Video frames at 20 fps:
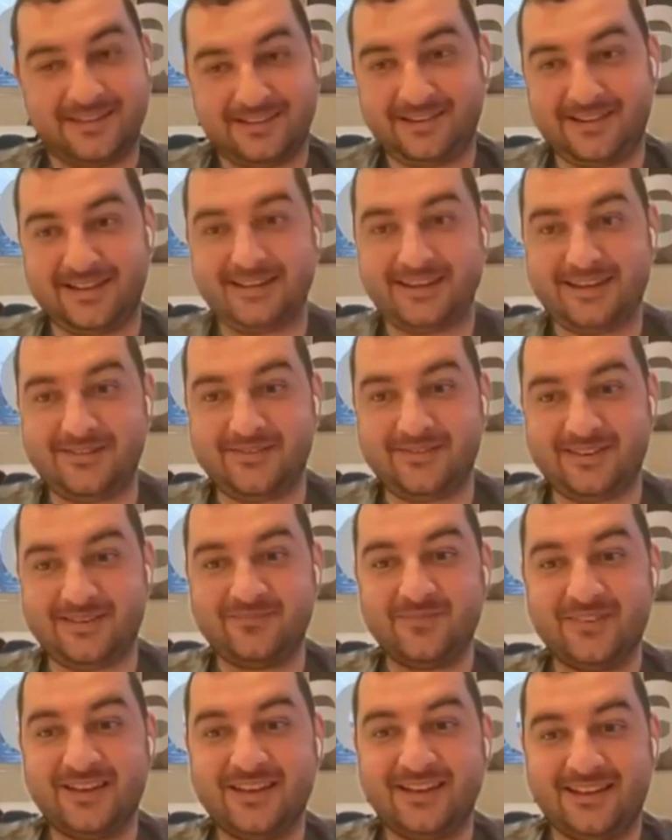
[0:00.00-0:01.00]
Like
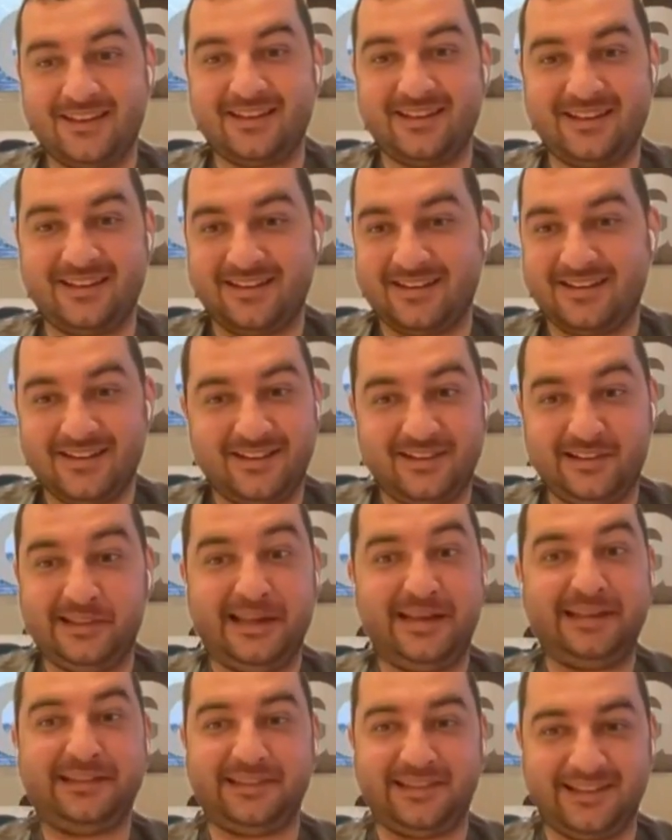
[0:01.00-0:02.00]
even
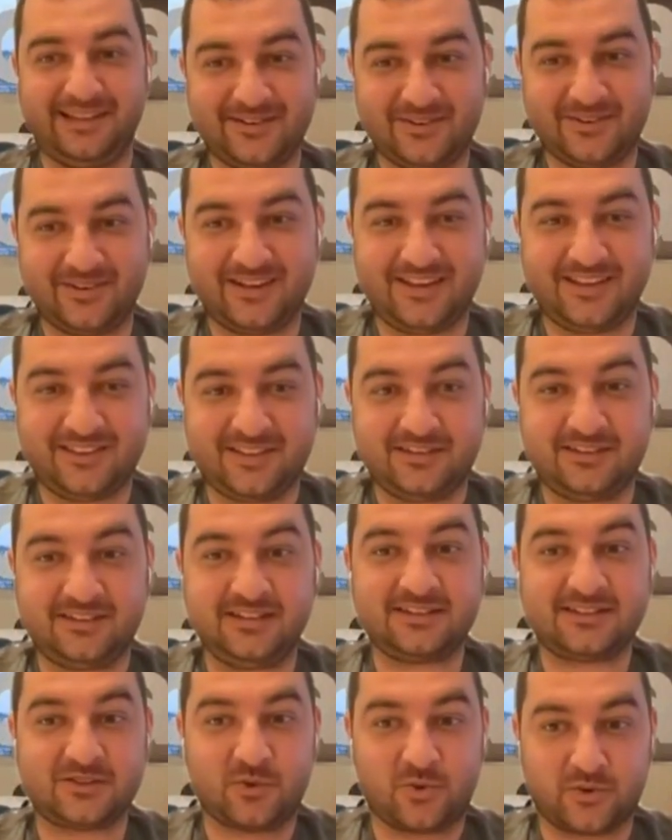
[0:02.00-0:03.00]
lately, okay, the
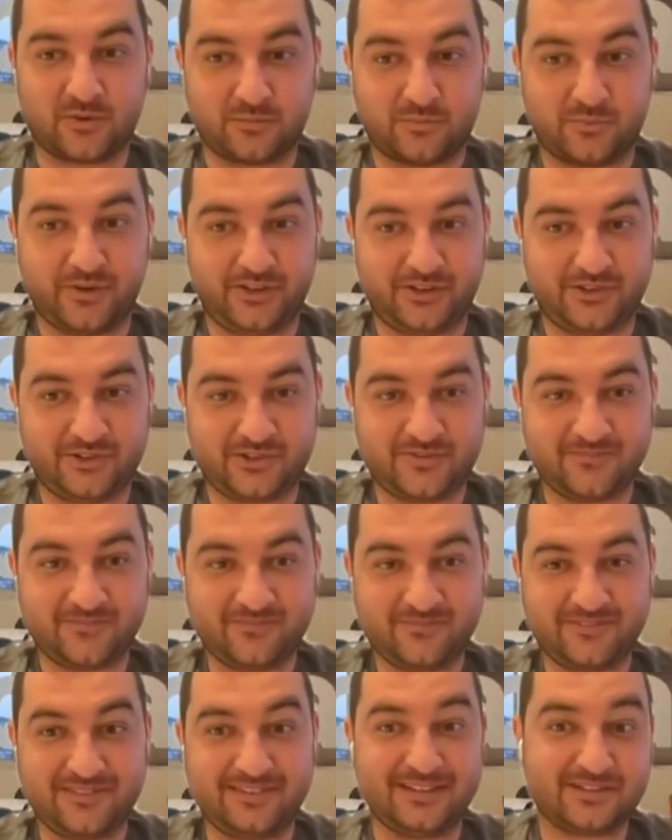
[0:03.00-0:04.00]
Discord breach,
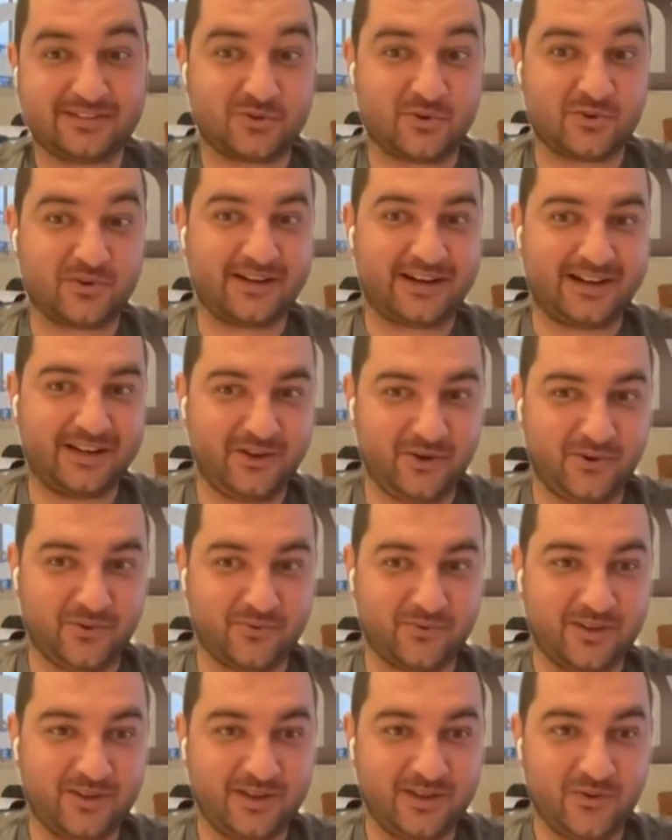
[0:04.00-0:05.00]

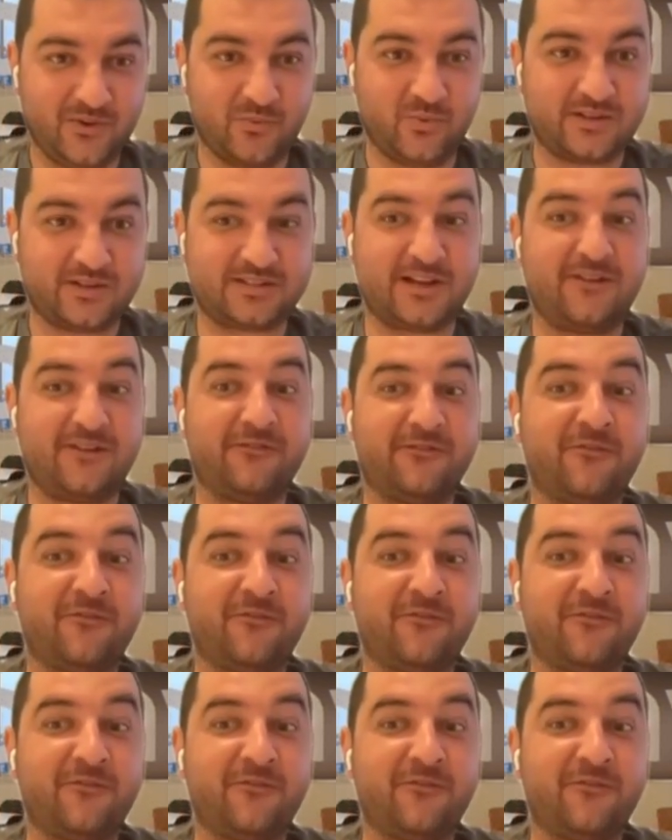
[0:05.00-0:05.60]
Discord.io was